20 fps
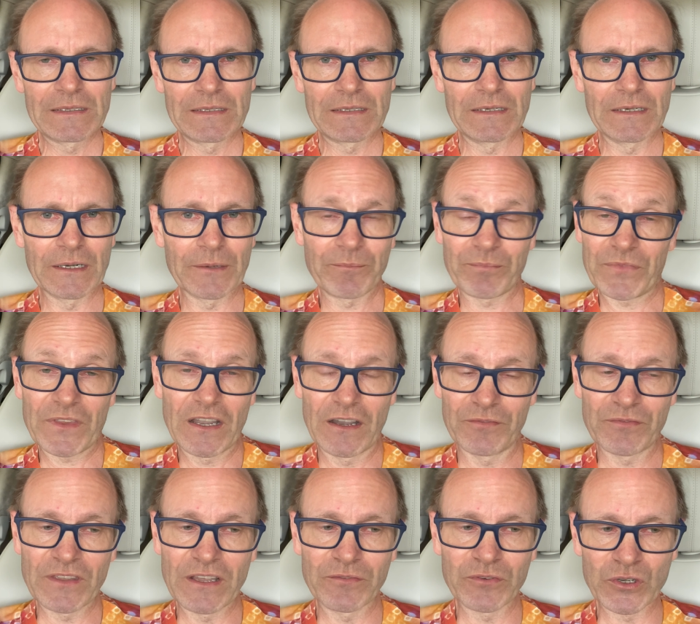I've
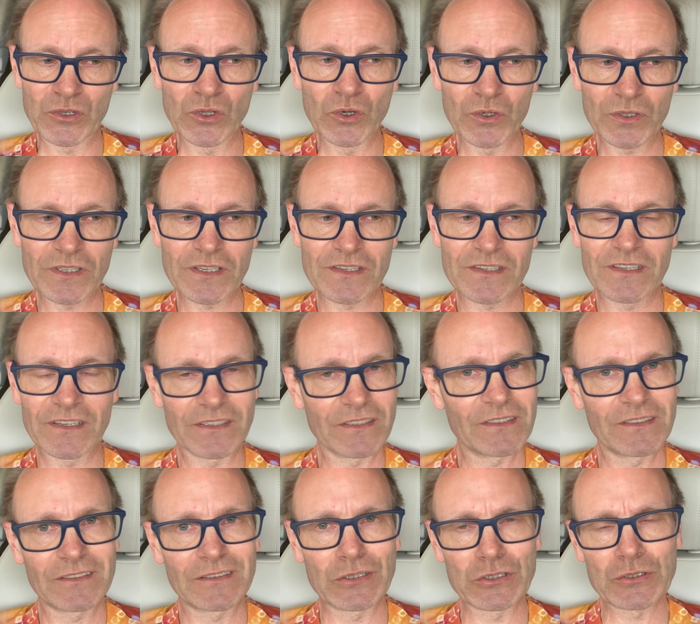never noticed it
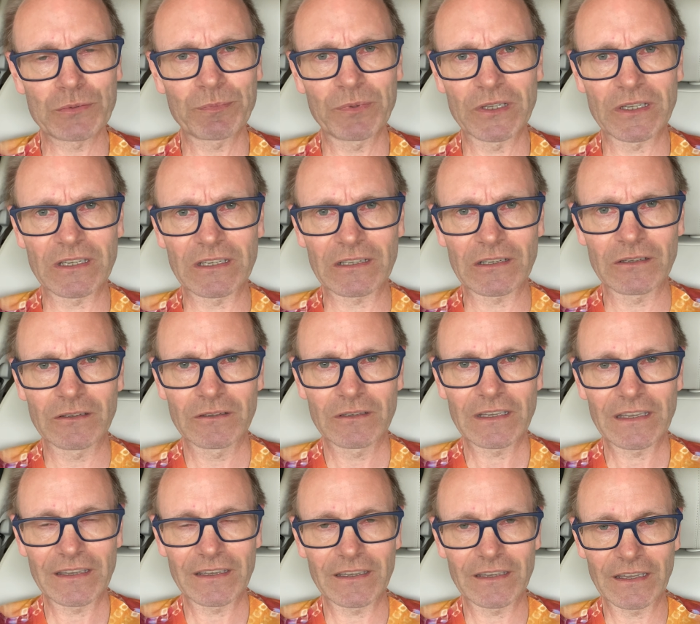displaying
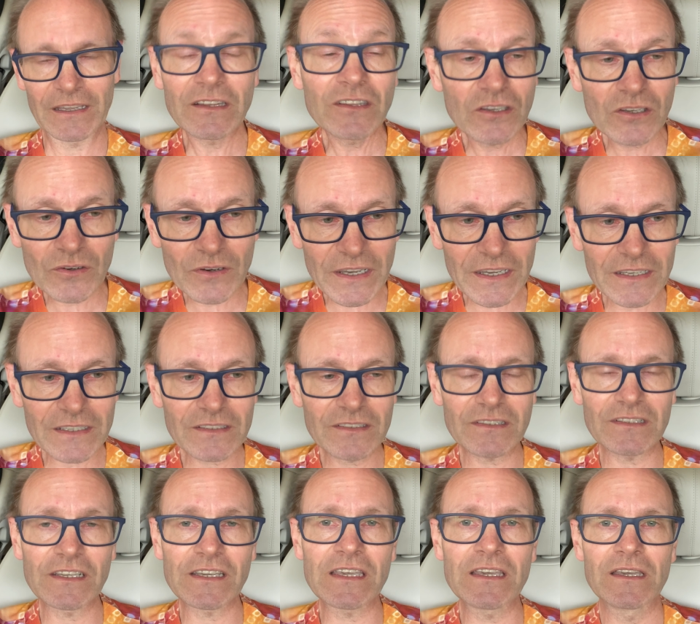
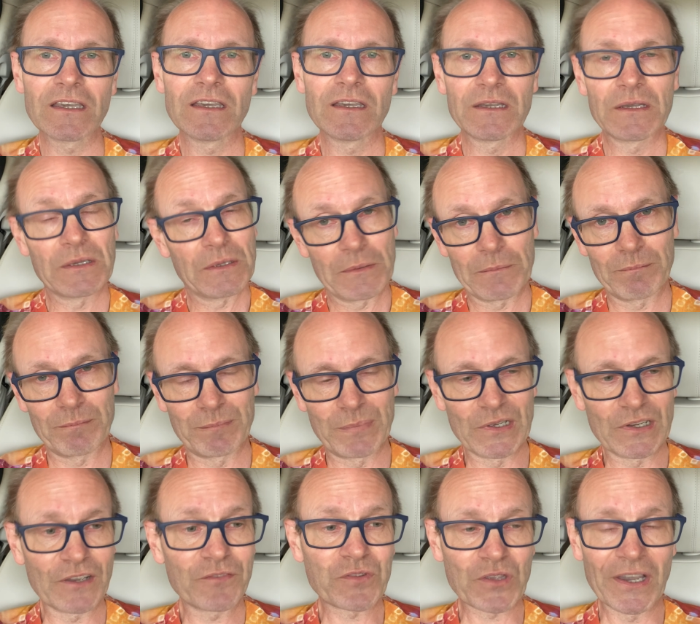incorrectly, but
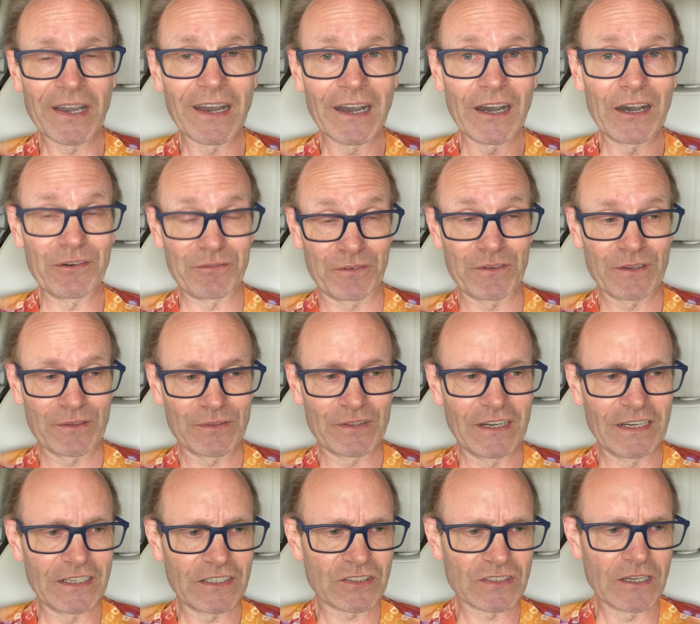if you have,
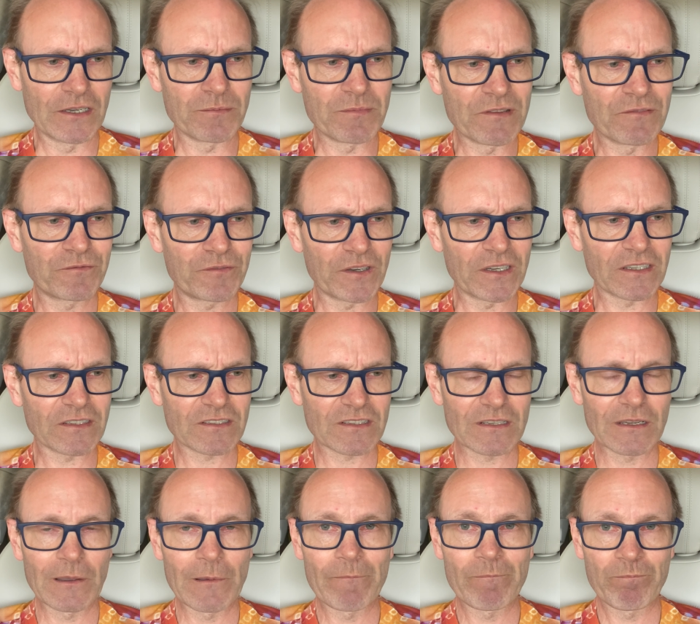that has now been fixed.
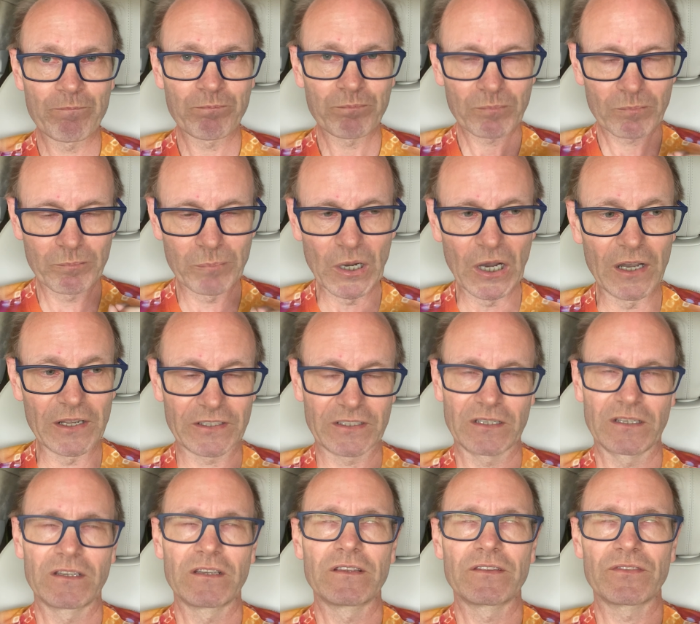But
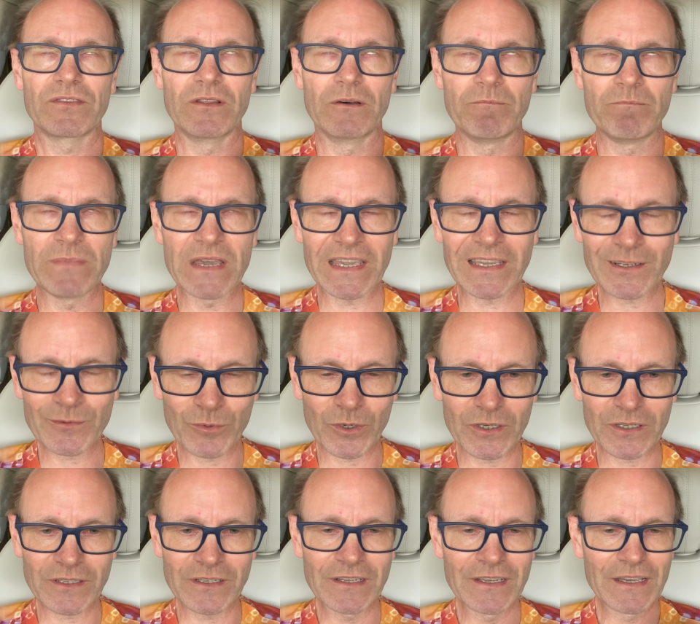the main
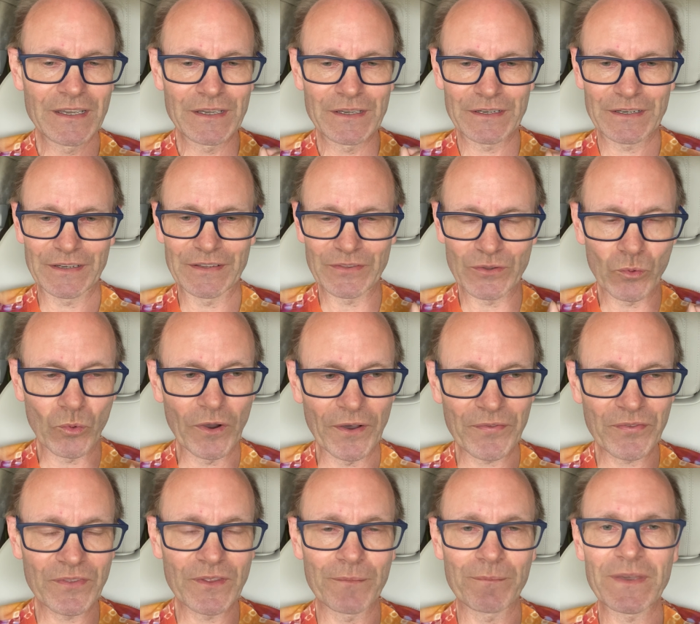one, and the
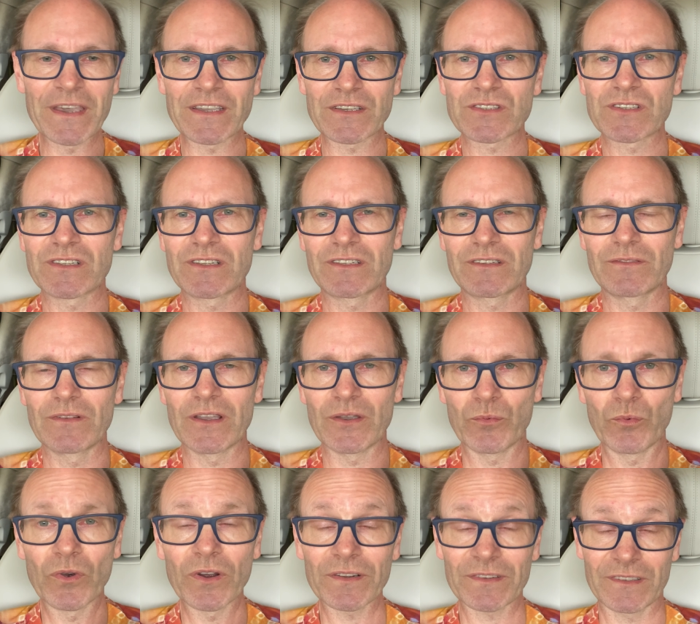one that makes it
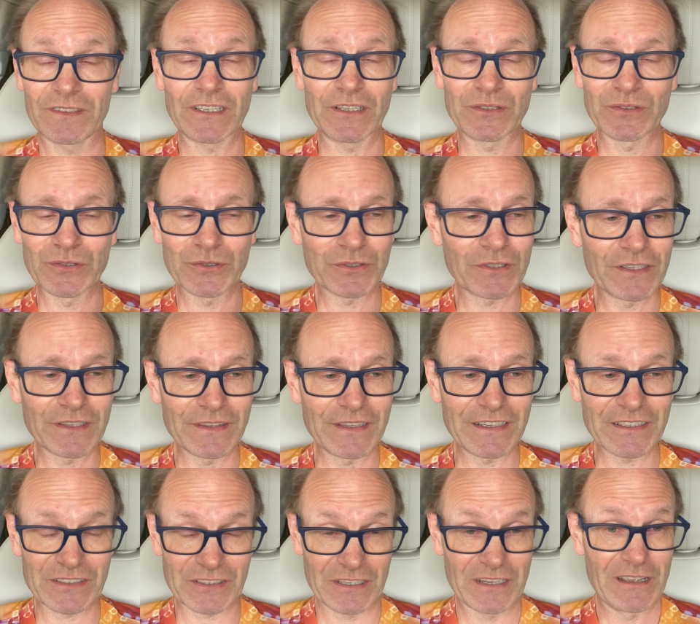worth downloading
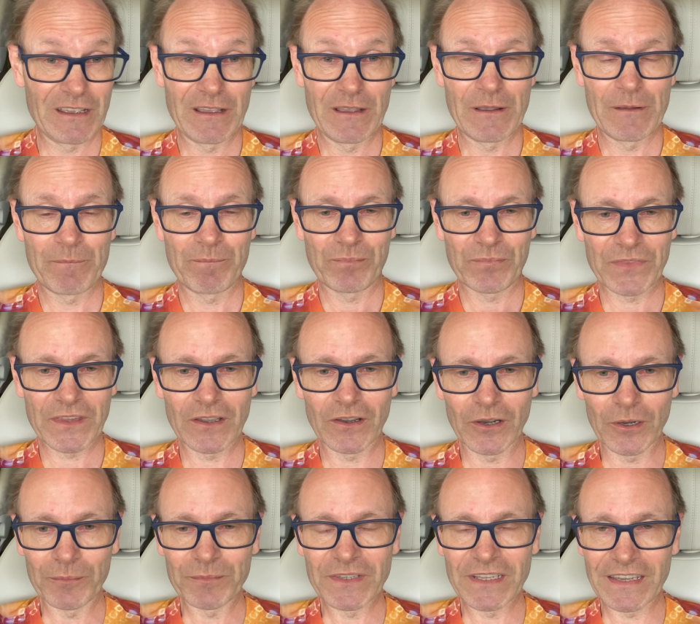this
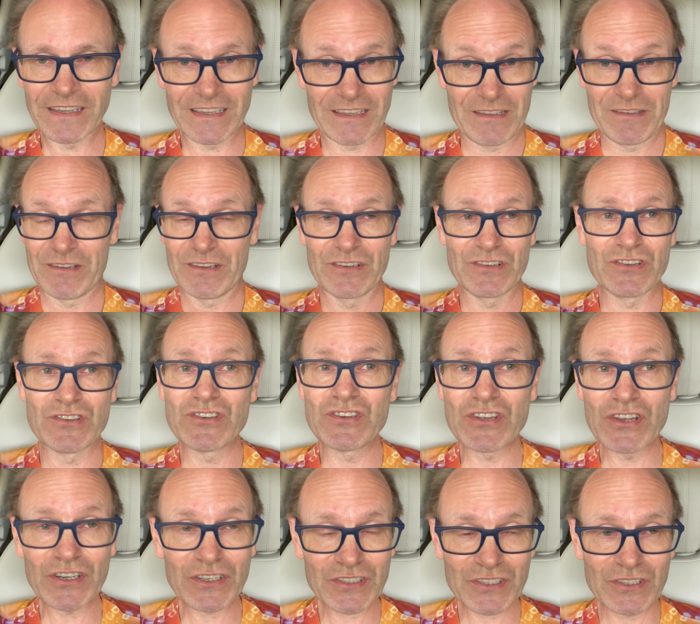update
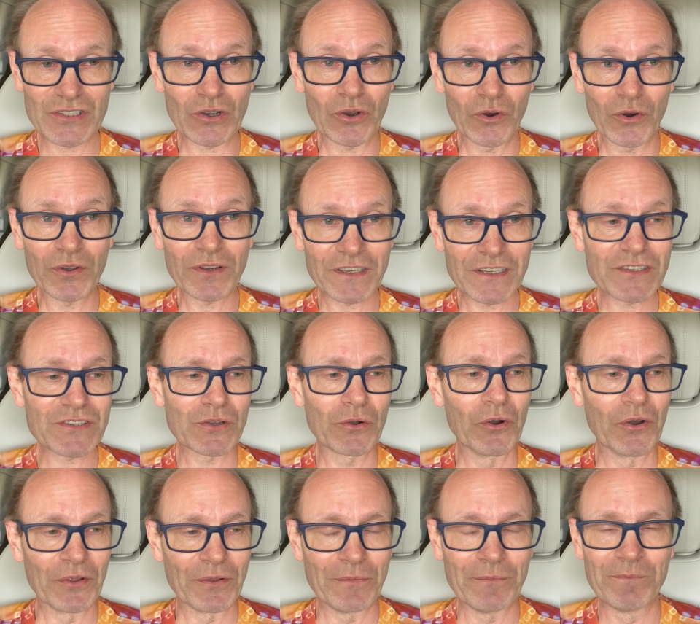just on its
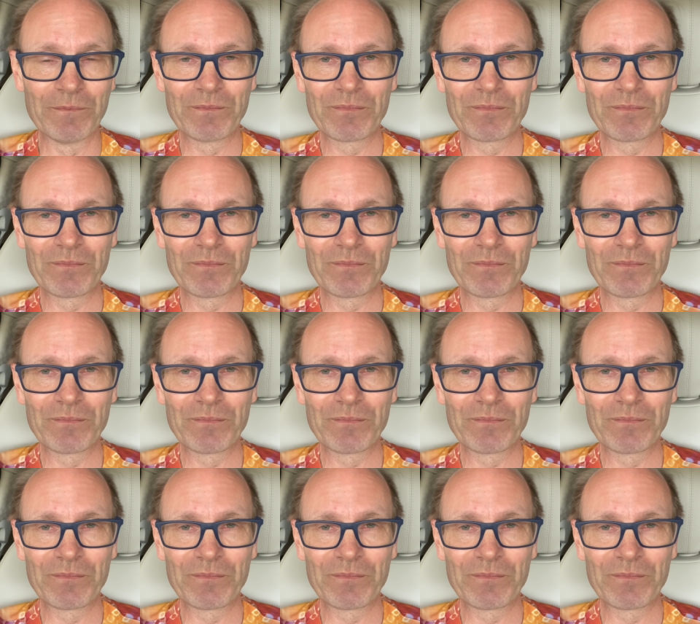own,